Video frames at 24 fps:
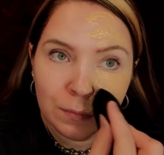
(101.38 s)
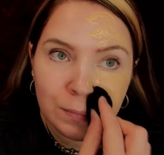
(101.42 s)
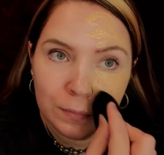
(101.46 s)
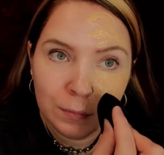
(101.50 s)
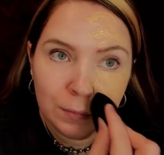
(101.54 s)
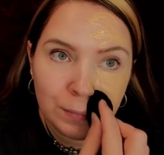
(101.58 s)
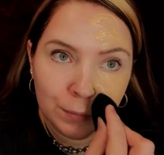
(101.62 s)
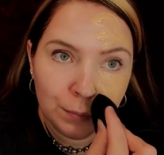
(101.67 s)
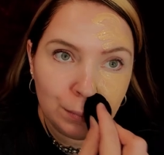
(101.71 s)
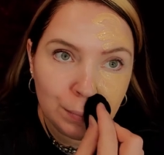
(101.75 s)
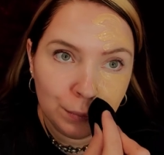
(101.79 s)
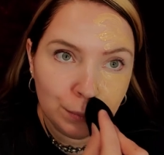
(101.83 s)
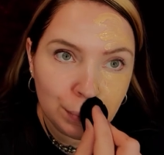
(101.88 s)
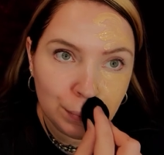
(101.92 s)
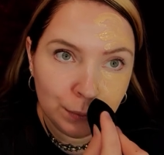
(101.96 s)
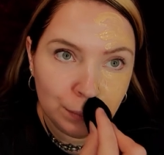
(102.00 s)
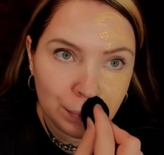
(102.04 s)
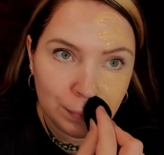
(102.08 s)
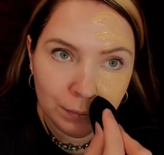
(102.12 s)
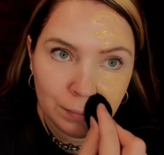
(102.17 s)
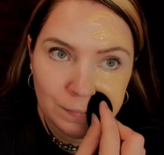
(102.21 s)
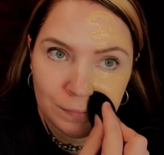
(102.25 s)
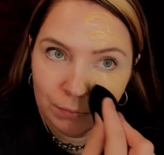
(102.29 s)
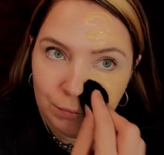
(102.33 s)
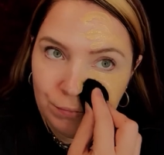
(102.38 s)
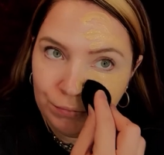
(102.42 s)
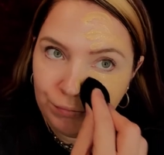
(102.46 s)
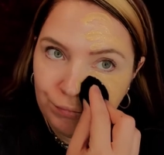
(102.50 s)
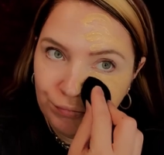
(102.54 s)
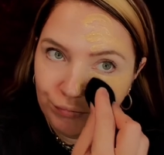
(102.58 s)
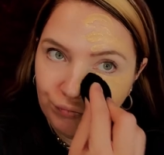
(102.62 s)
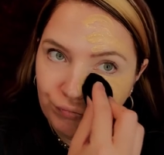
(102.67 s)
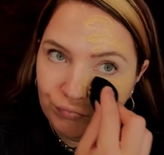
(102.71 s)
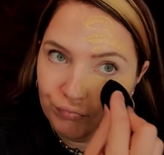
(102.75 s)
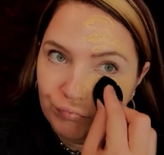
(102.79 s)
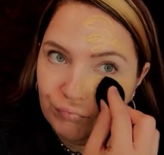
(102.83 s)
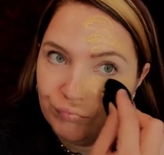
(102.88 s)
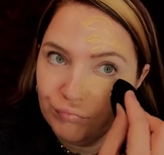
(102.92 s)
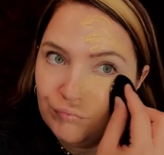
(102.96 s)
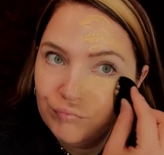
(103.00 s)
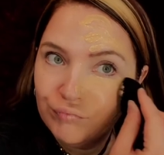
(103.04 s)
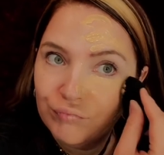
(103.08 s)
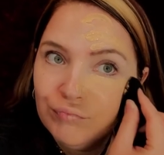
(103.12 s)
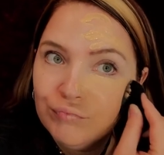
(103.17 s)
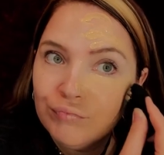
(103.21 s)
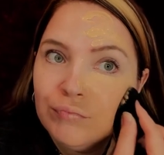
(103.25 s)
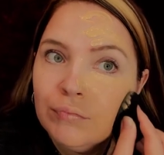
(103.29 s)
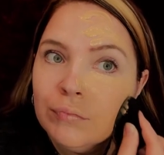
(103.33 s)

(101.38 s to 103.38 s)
(silence)